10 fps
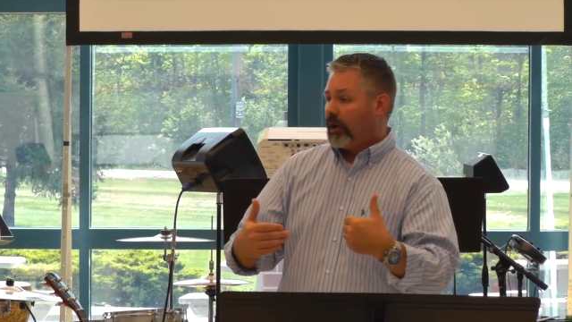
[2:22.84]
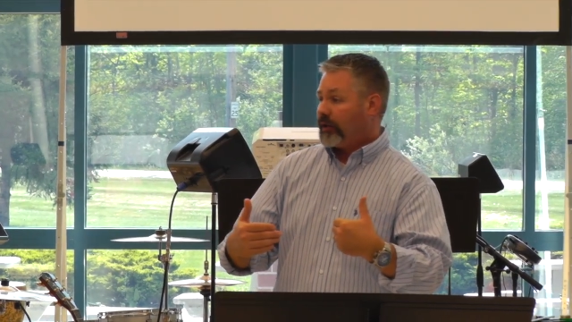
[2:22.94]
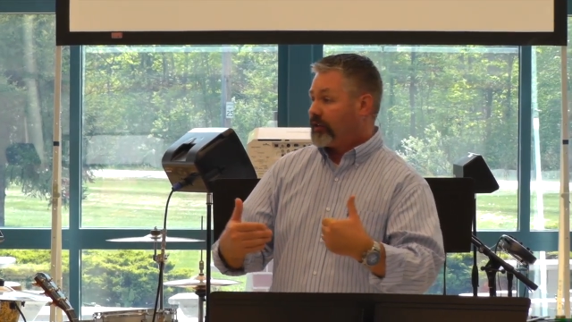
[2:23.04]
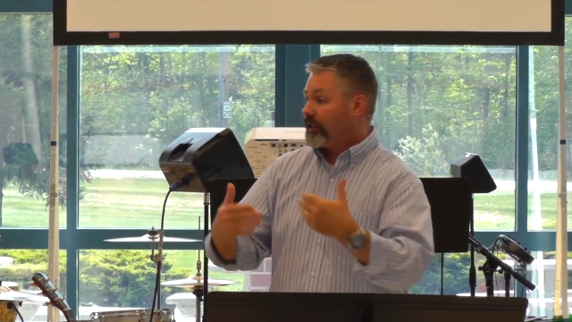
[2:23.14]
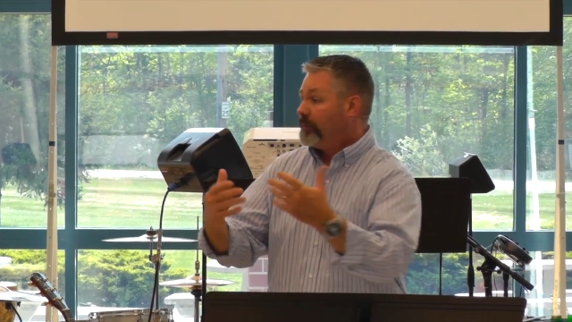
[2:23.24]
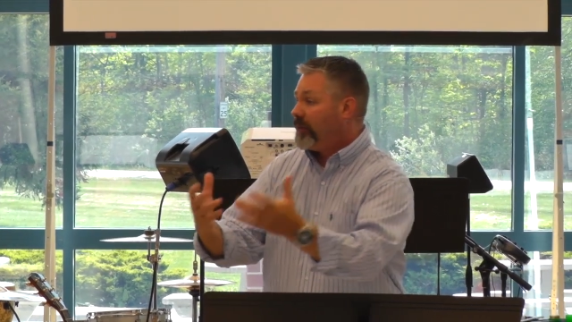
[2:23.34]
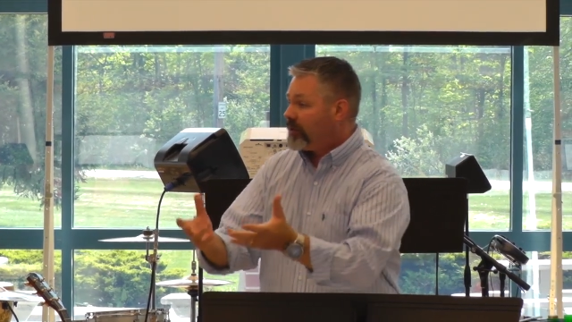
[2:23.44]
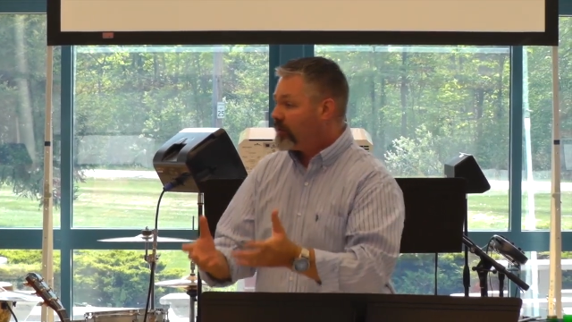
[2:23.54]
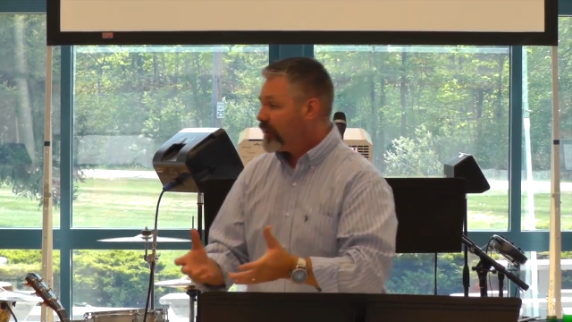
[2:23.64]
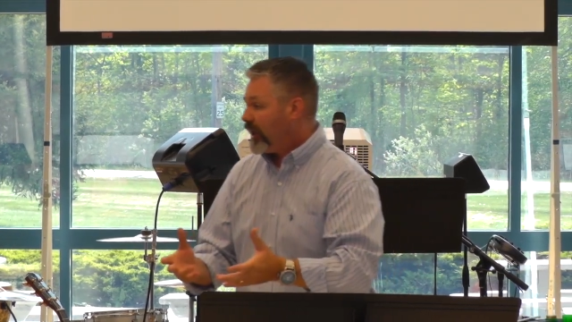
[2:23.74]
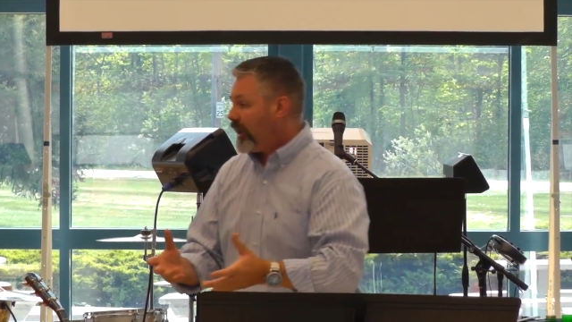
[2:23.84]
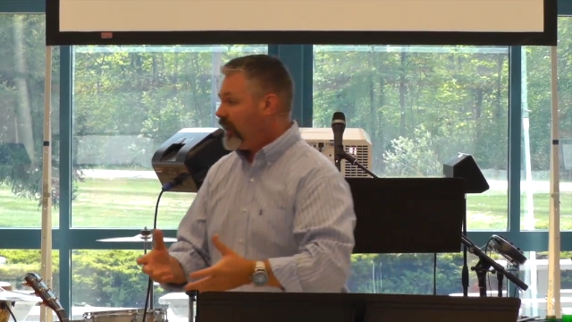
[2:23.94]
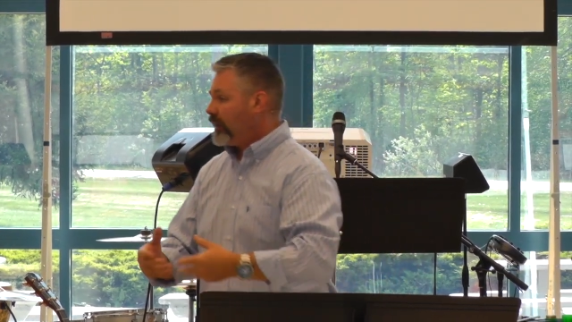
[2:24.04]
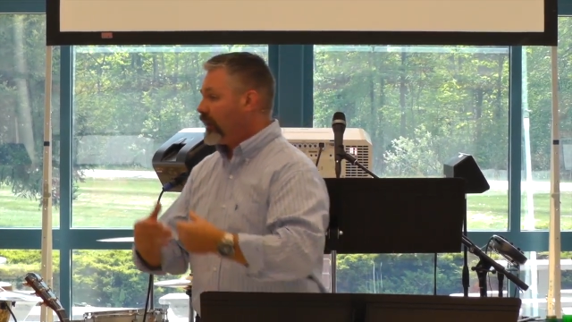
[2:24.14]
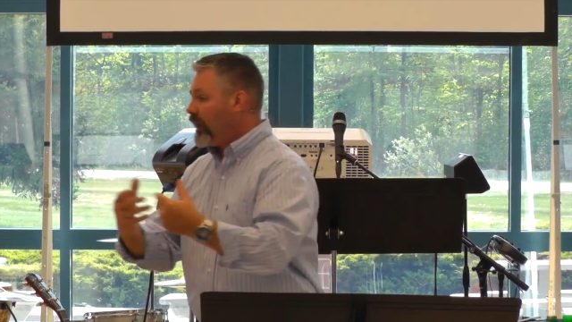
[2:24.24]
submit to
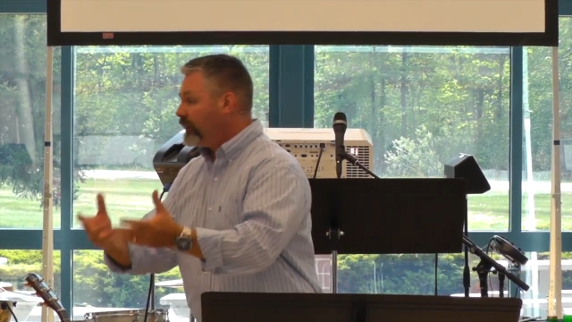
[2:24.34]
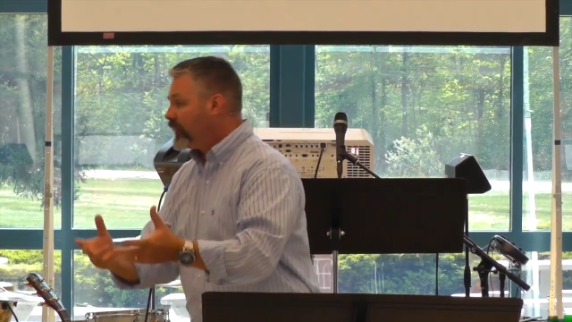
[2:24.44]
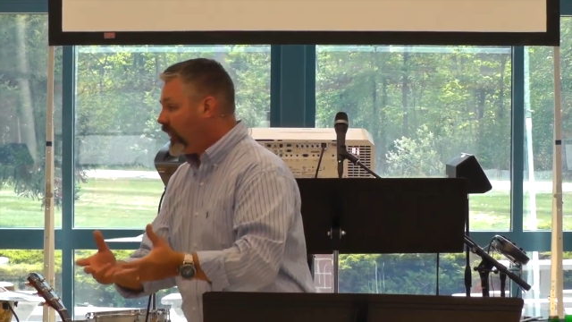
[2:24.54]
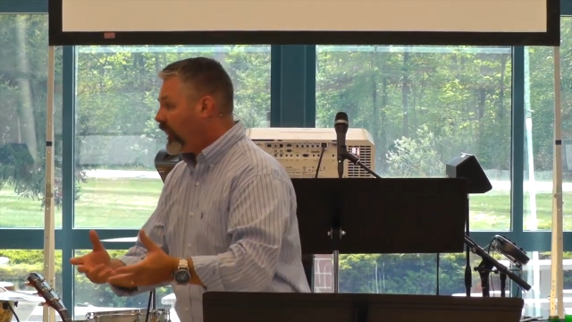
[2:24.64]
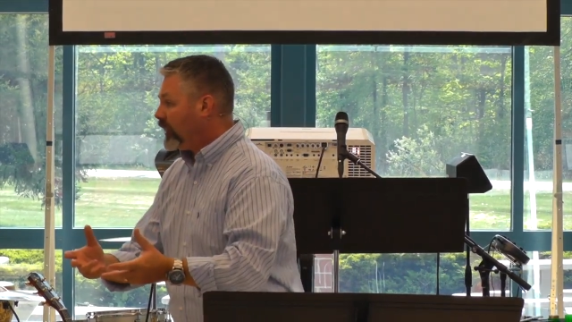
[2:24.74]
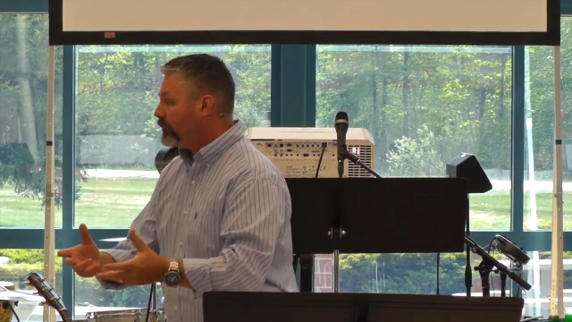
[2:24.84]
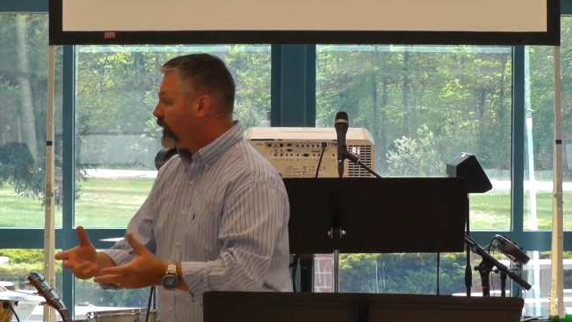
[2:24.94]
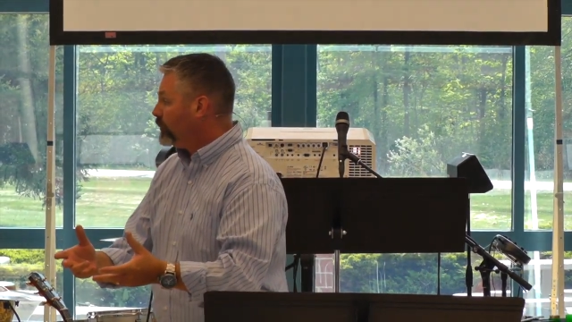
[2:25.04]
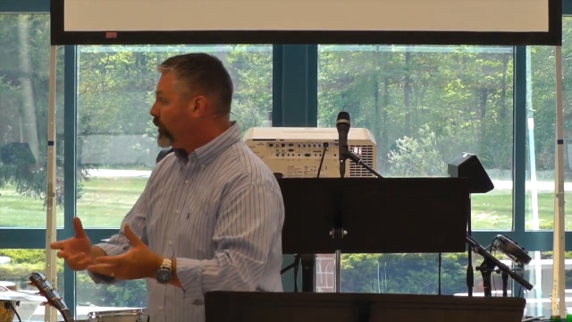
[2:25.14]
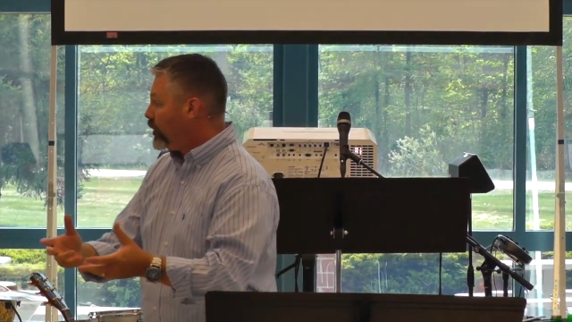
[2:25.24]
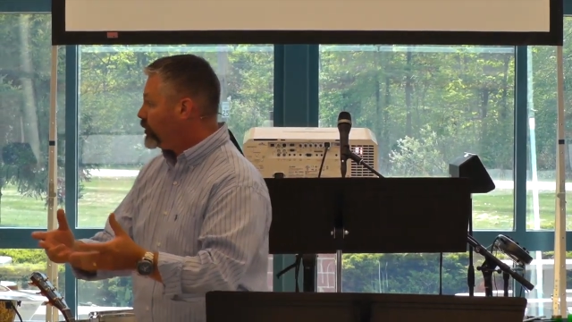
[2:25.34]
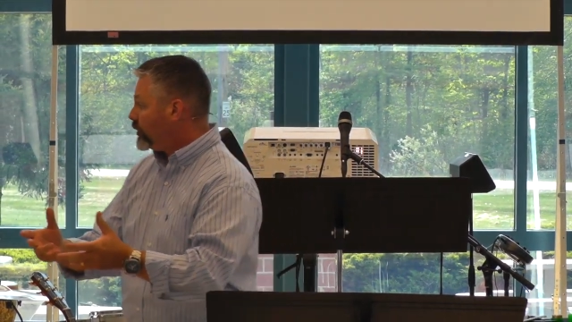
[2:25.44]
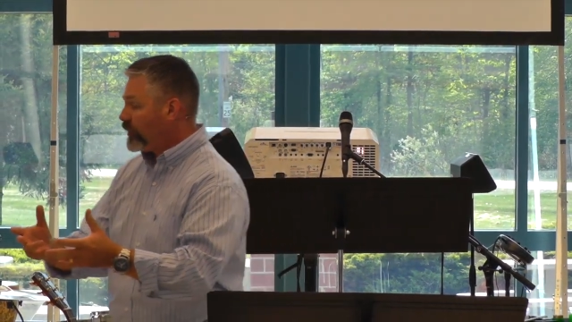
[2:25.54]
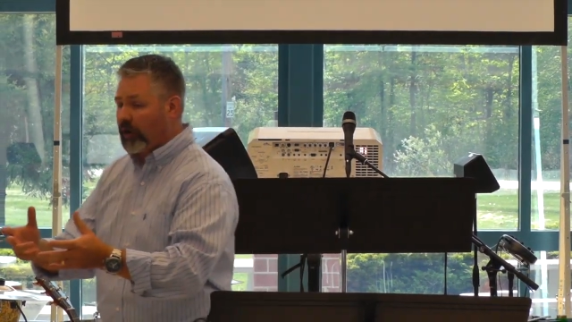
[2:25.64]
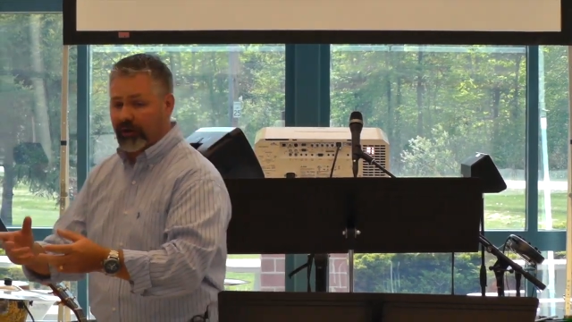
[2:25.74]
God, love God, but most
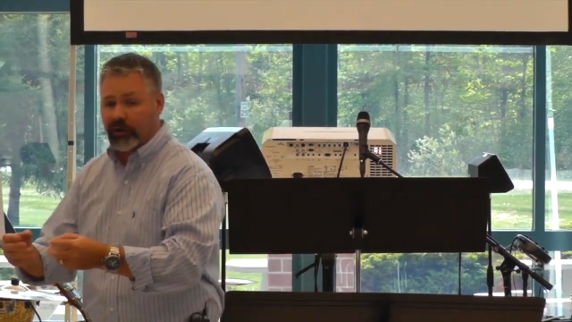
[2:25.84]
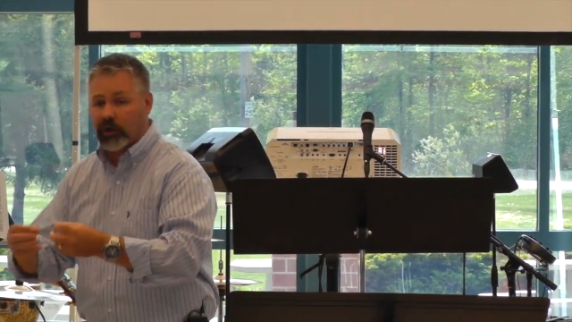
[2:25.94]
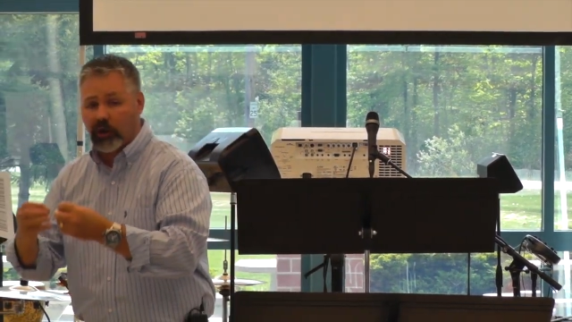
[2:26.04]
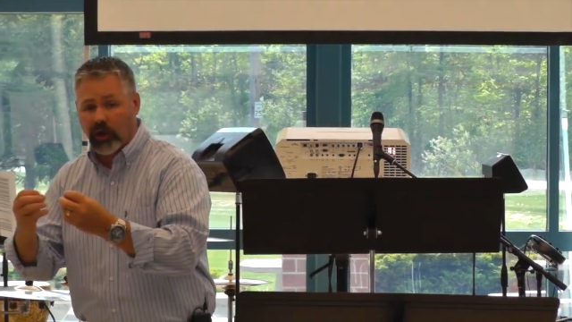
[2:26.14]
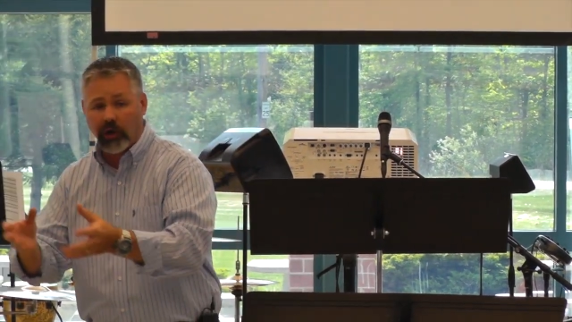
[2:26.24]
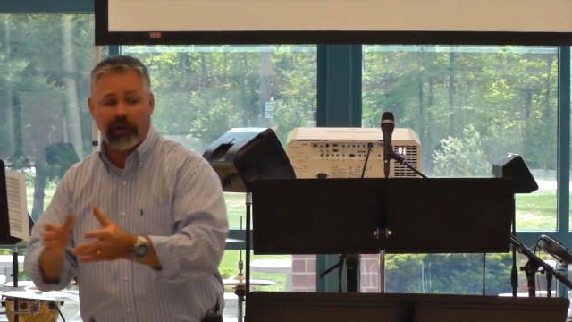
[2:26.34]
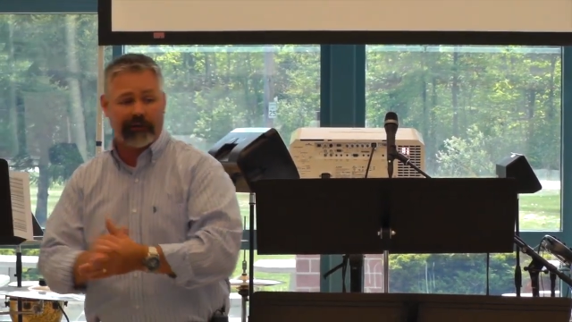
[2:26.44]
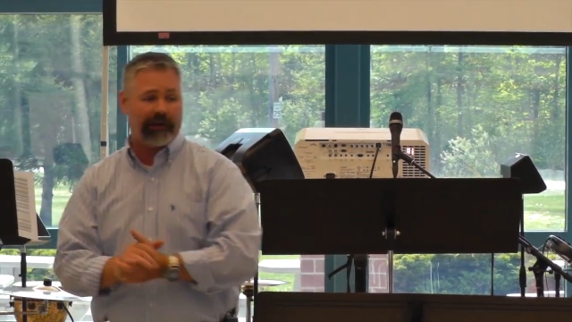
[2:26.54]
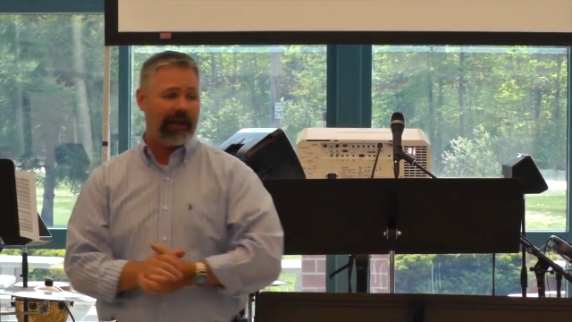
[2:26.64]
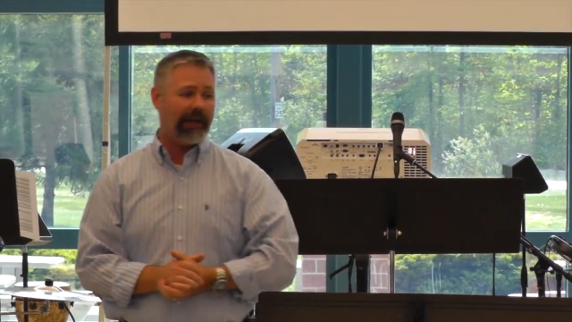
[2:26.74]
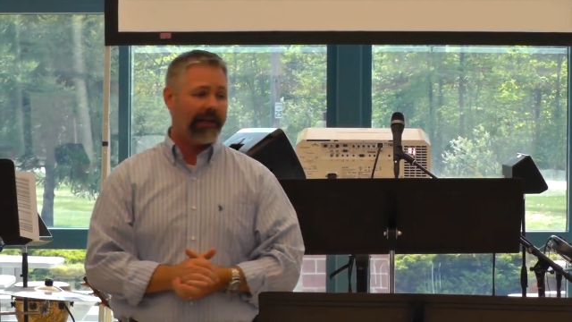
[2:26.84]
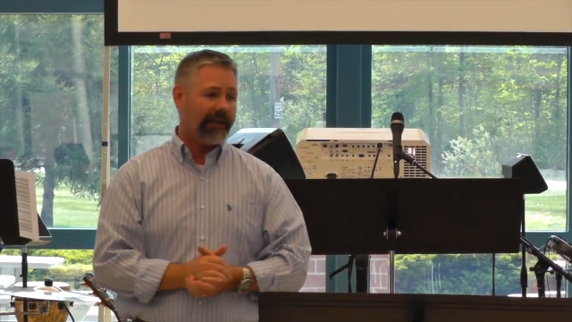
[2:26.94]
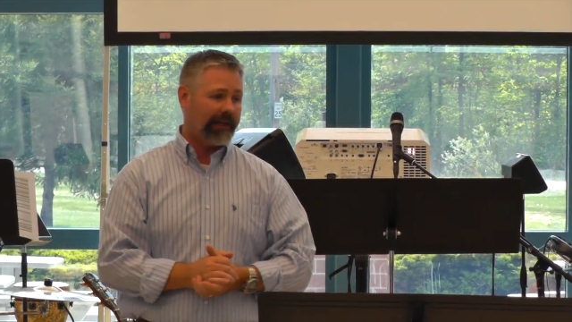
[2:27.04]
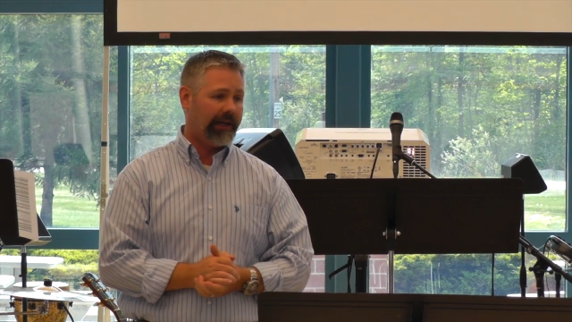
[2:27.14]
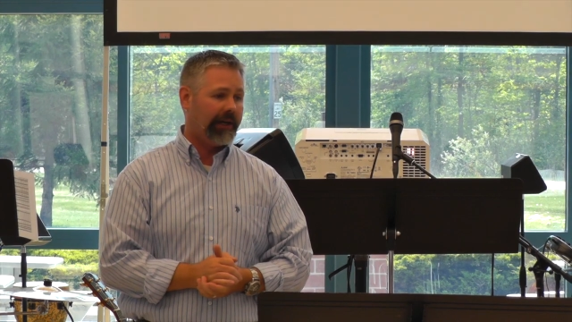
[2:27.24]
of all, glorify
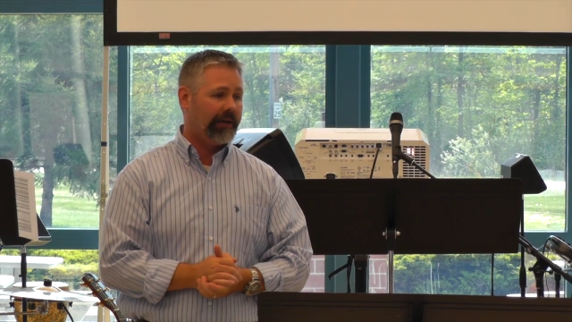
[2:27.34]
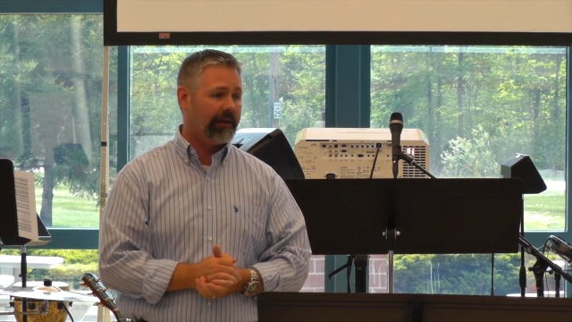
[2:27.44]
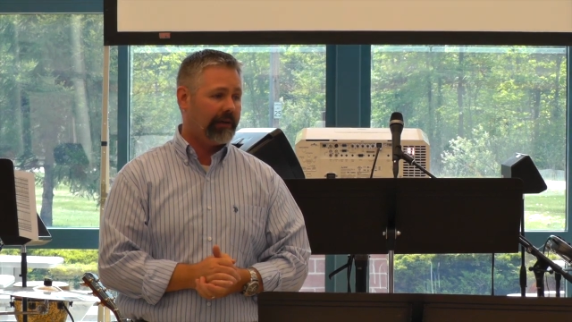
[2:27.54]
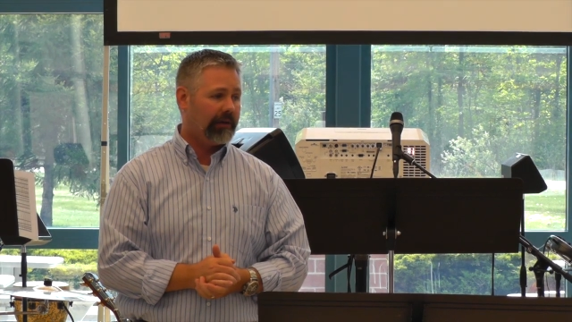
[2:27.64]
God